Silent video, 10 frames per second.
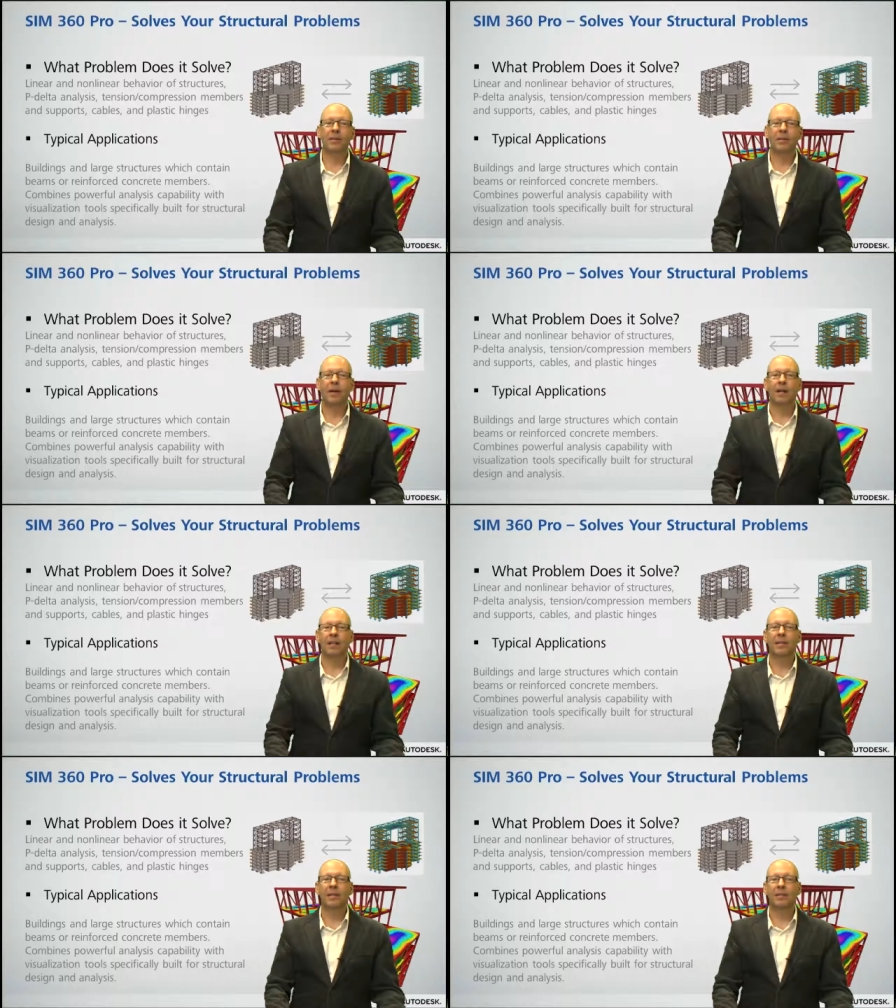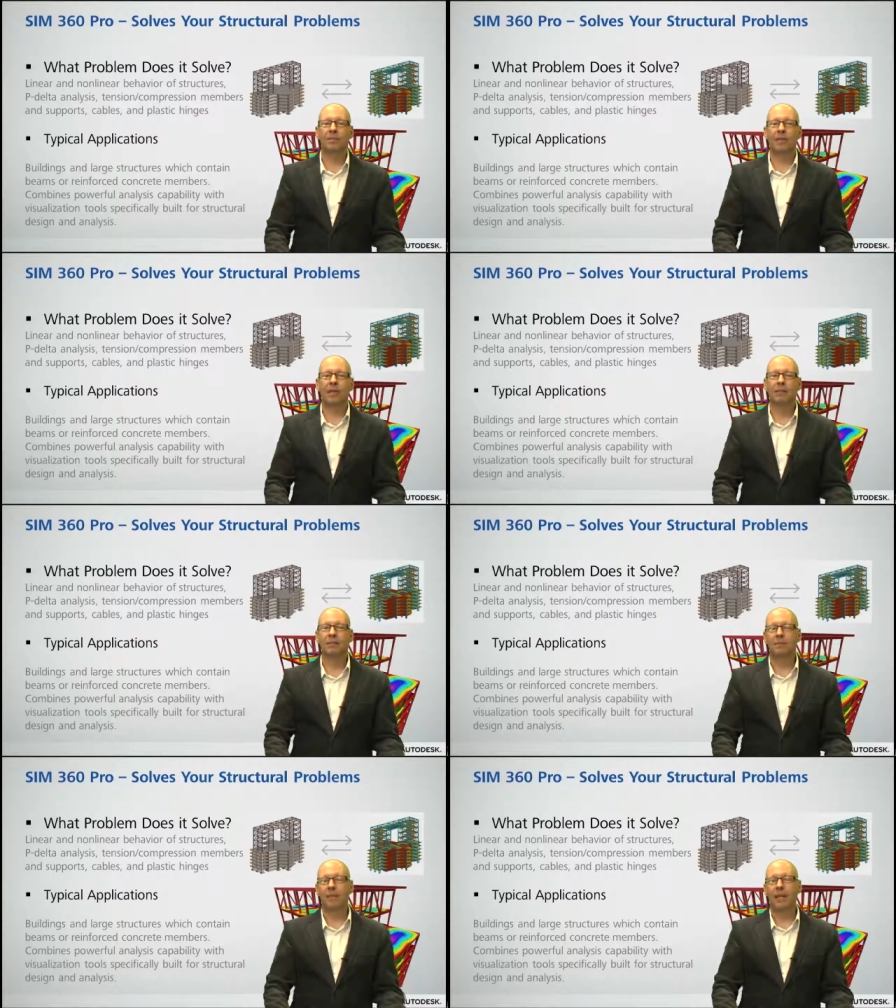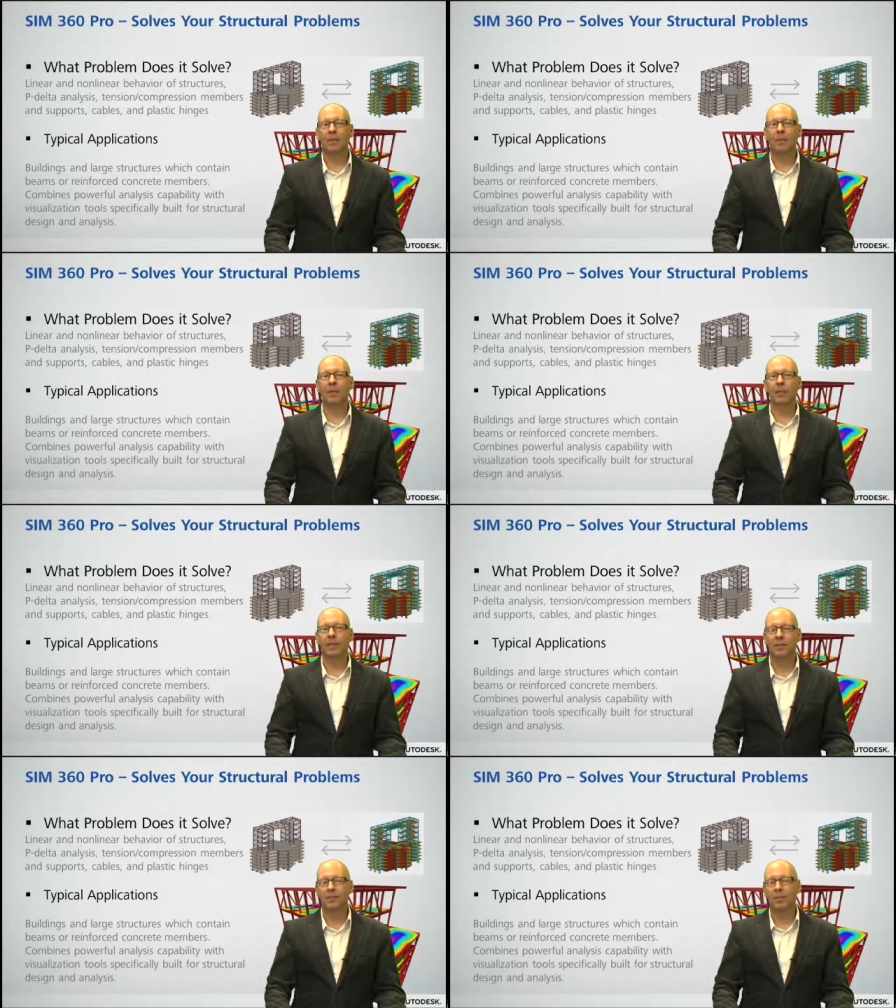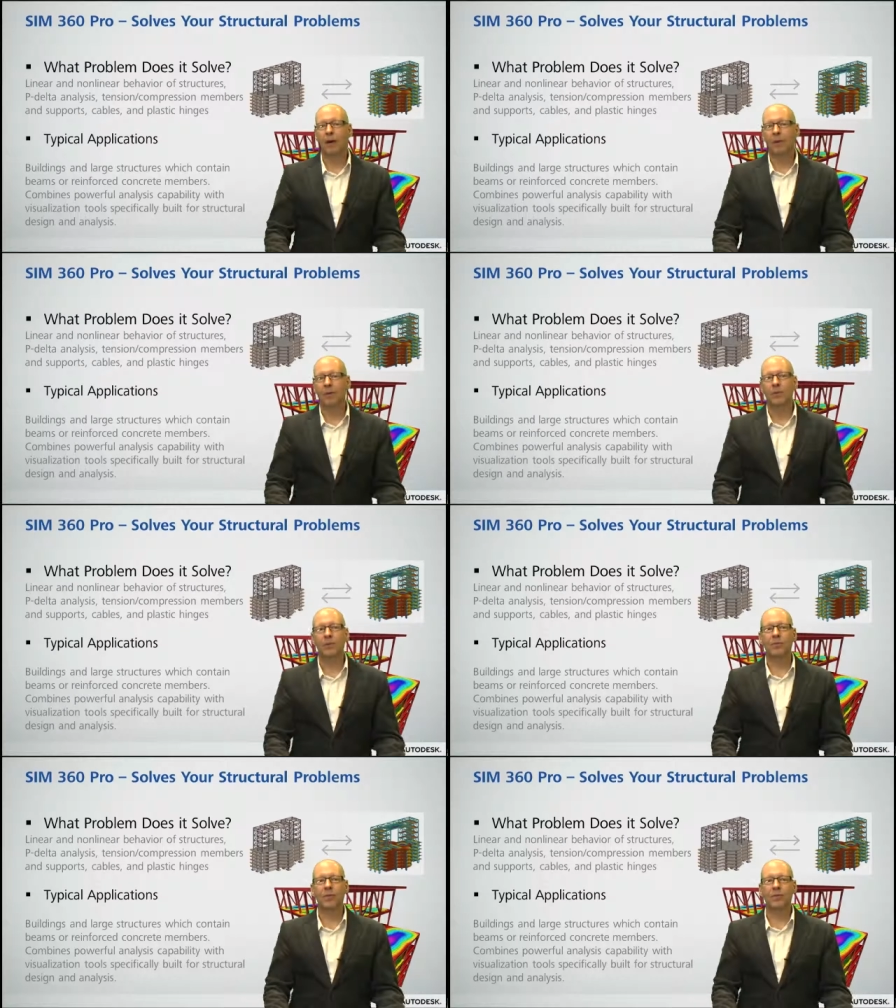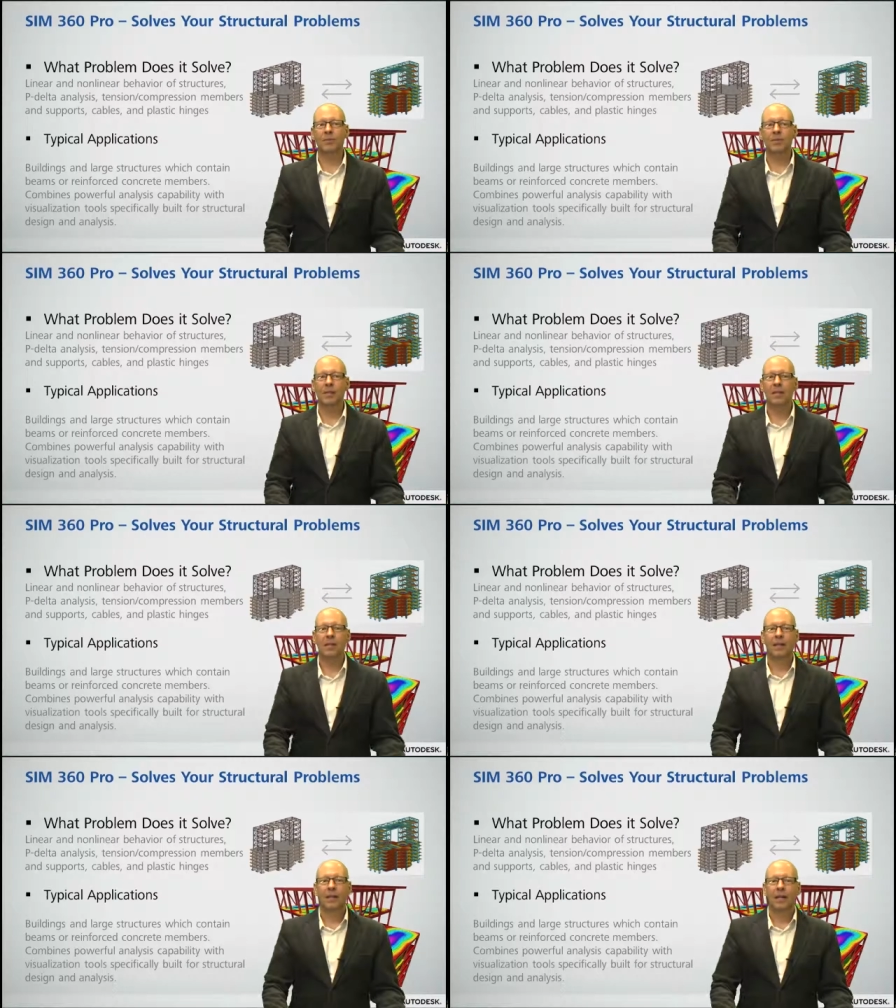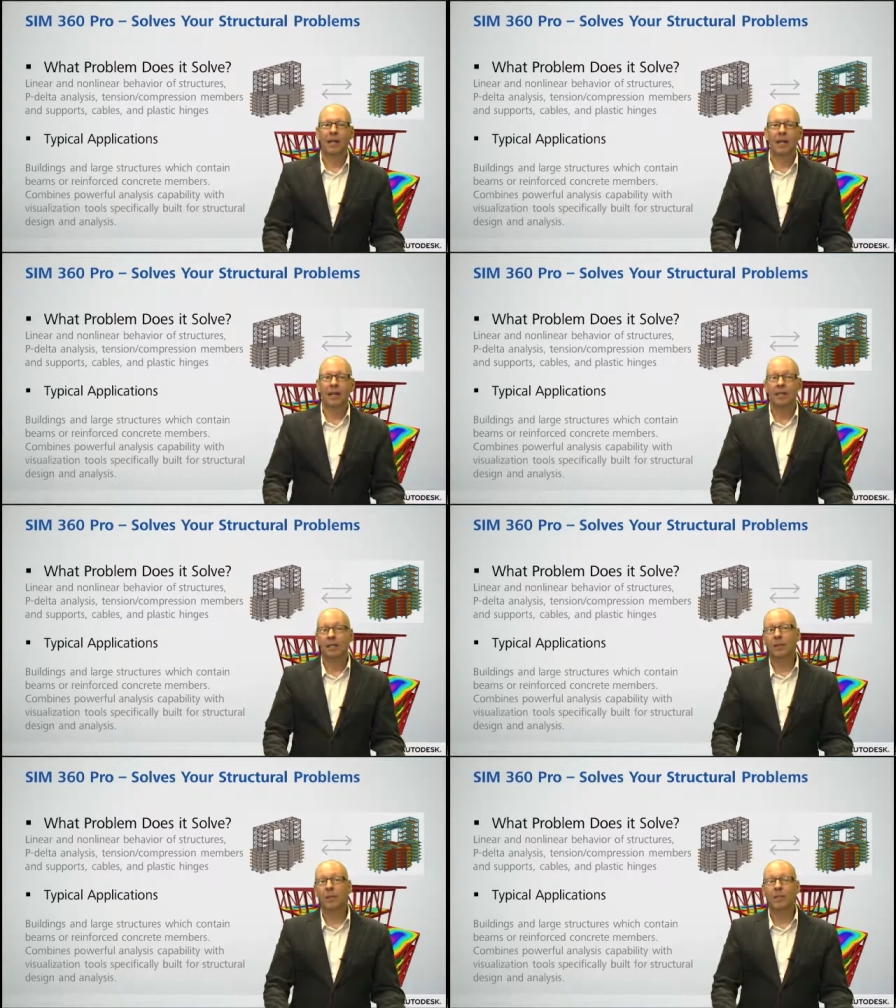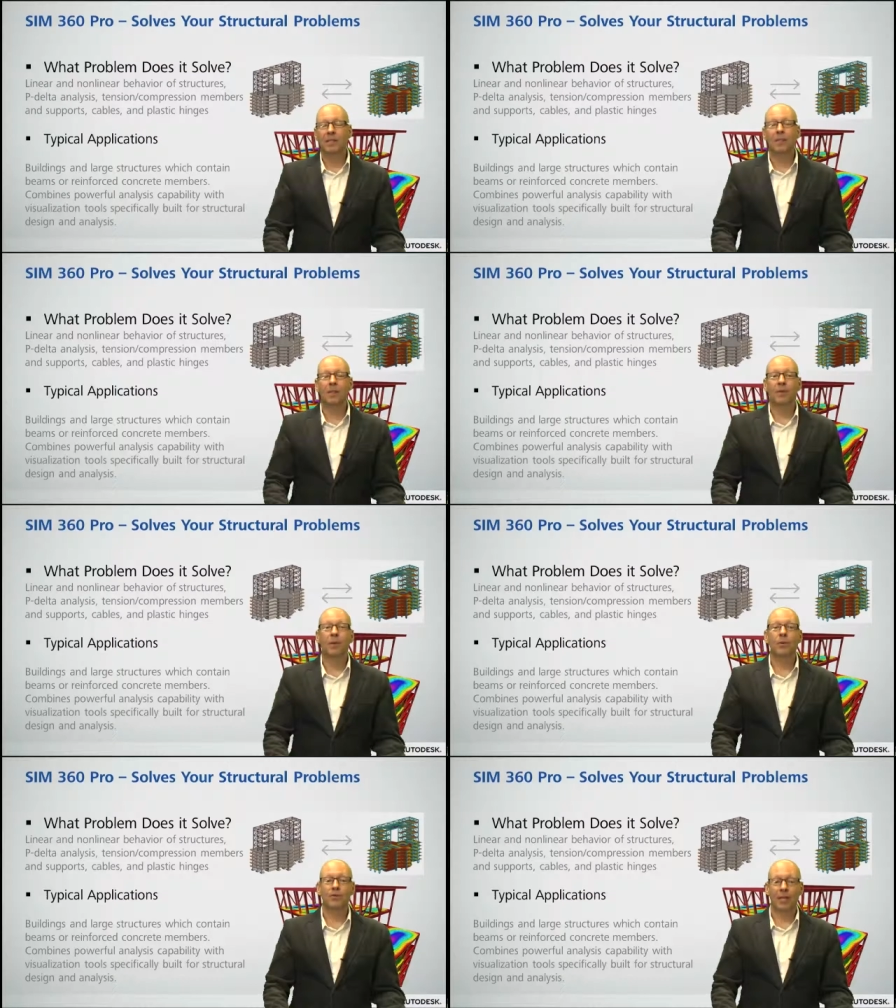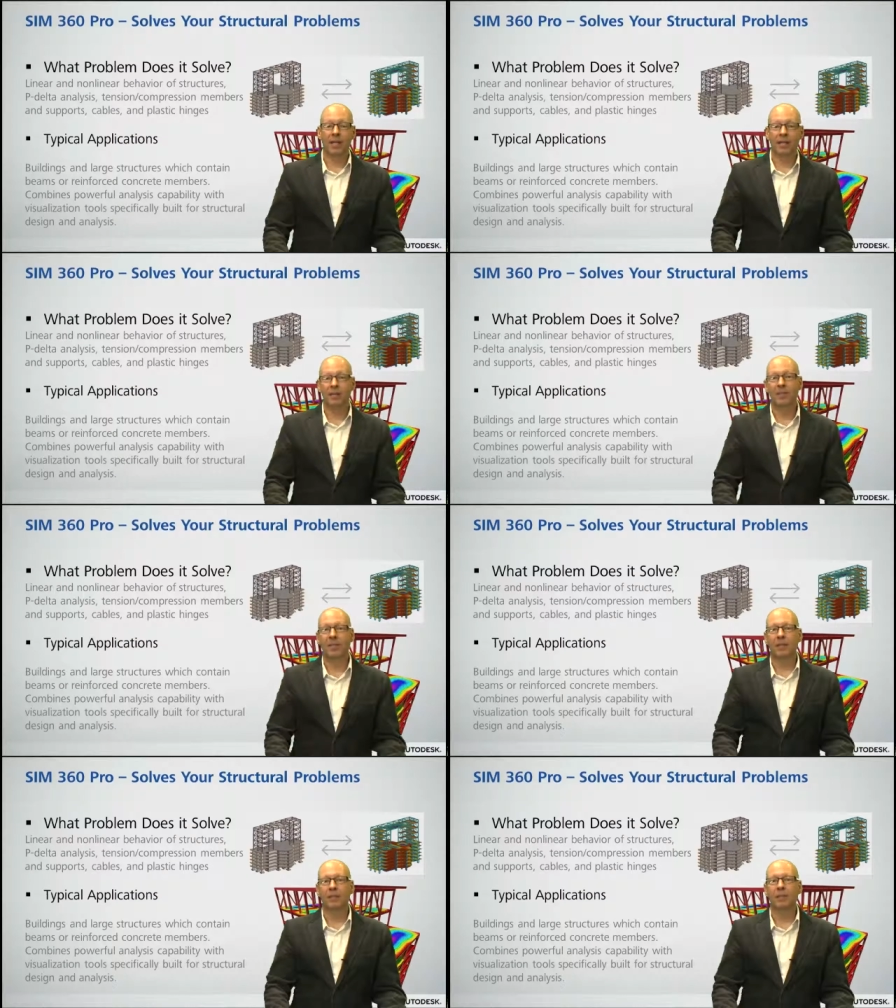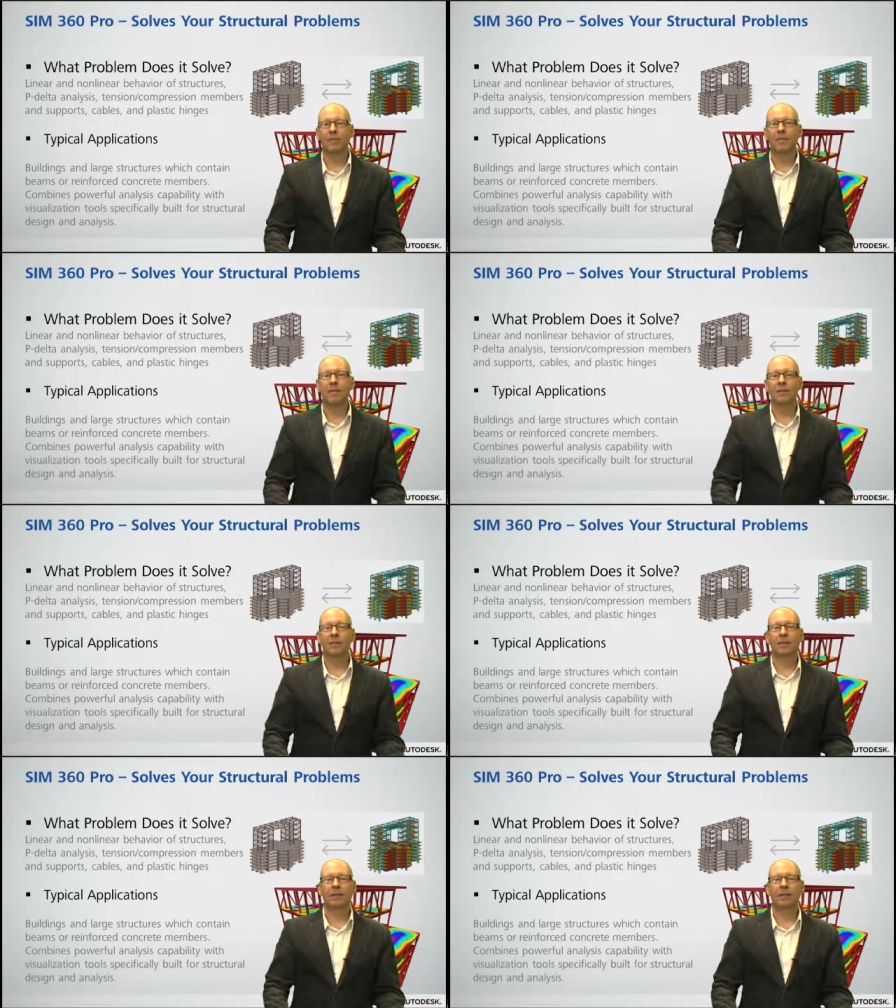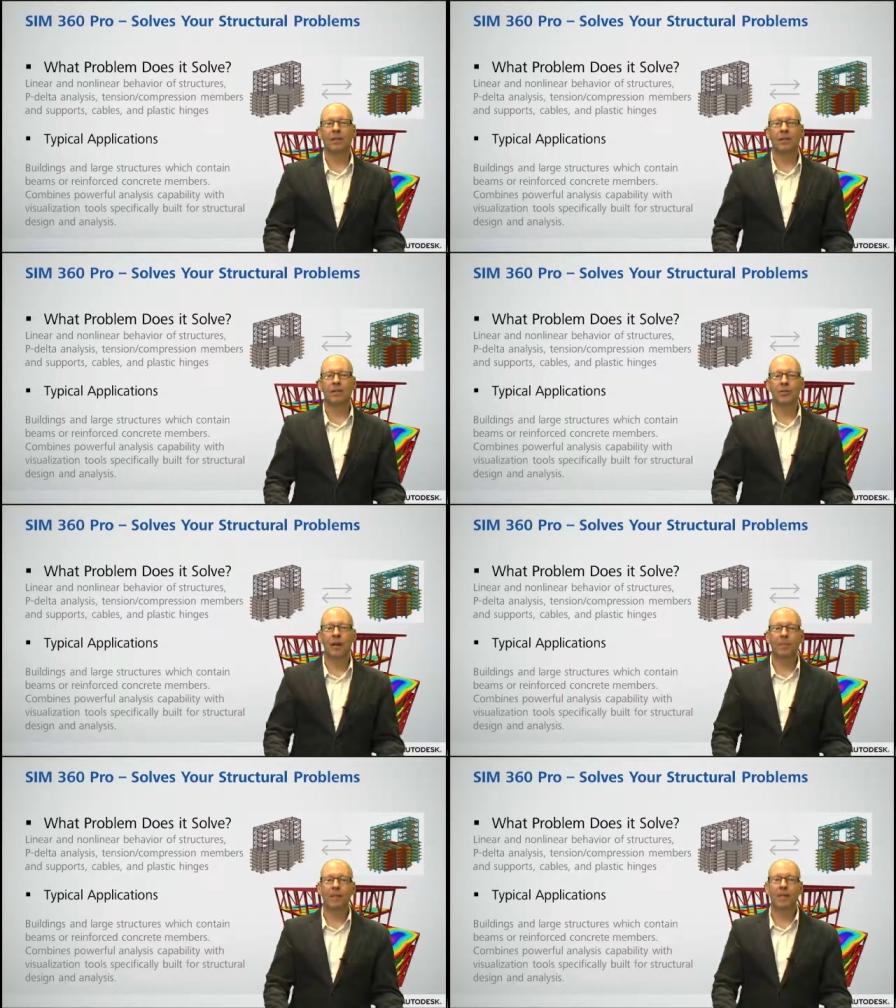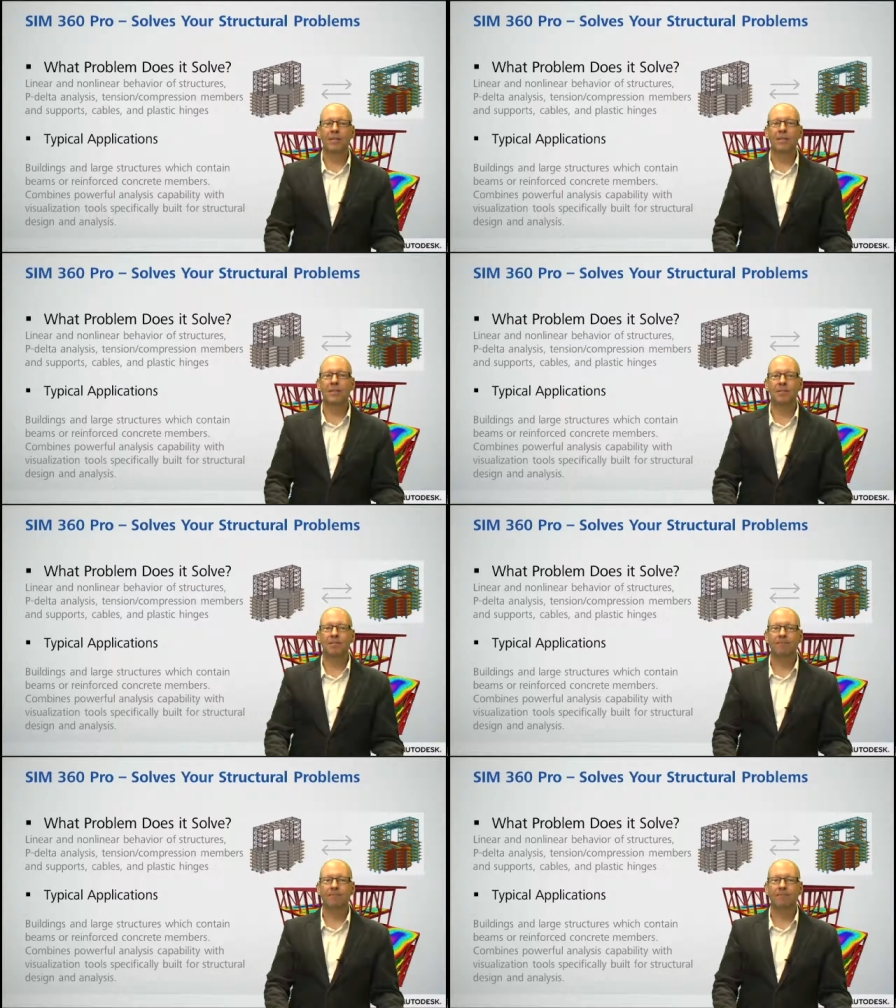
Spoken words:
and nonlinear capabilities to model those structures, including some of the code checking that's available for these larger applications.